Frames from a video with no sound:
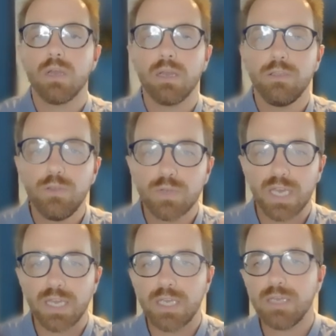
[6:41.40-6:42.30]

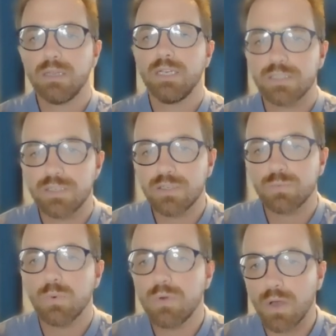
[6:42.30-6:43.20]
UK listeners
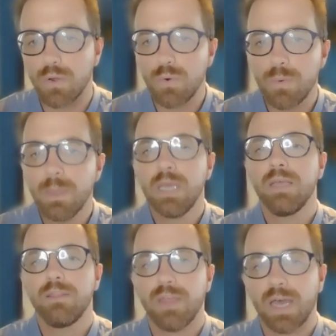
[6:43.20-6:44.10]
will know
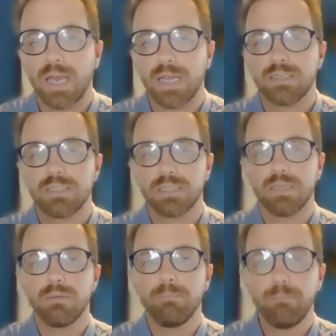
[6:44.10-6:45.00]
that
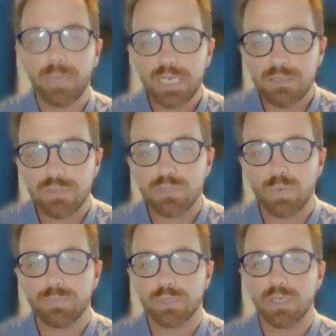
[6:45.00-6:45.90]
many of these
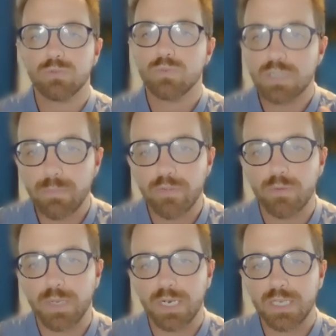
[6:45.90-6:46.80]
websites, or some of them
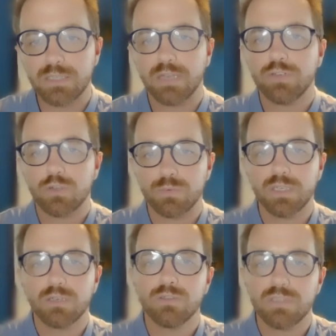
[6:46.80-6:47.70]
at least, have adopted
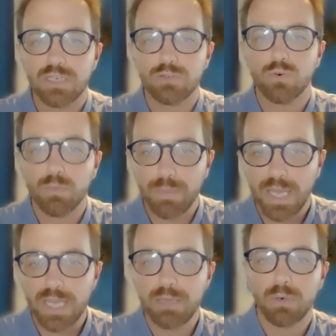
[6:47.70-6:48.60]
consent or
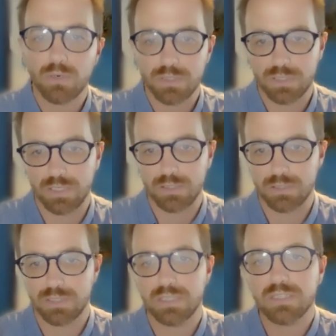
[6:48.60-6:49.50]
pay policies
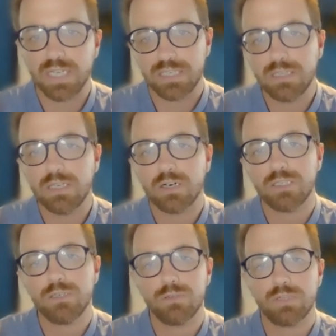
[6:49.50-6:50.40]
since getting the
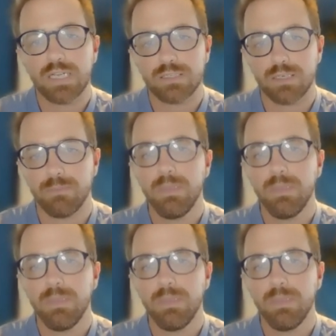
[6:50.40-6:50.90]
ICO's letter.